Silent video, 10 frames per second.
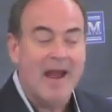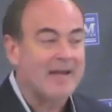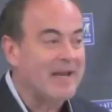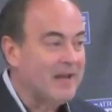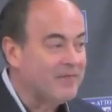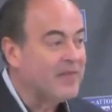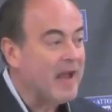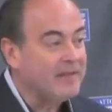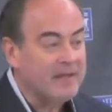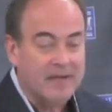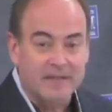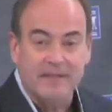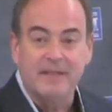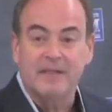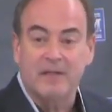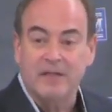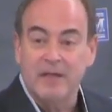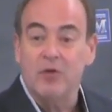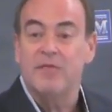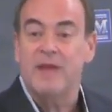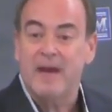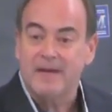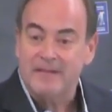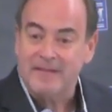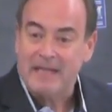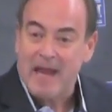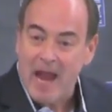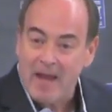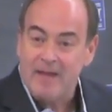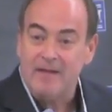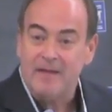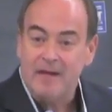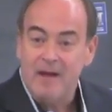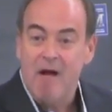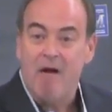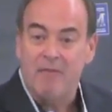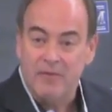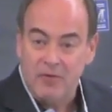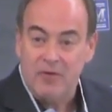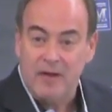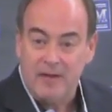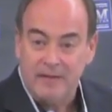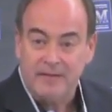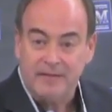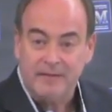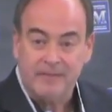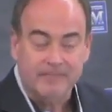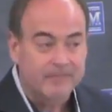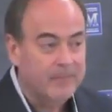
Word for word: And if that text is clear, that is the end of your analysis.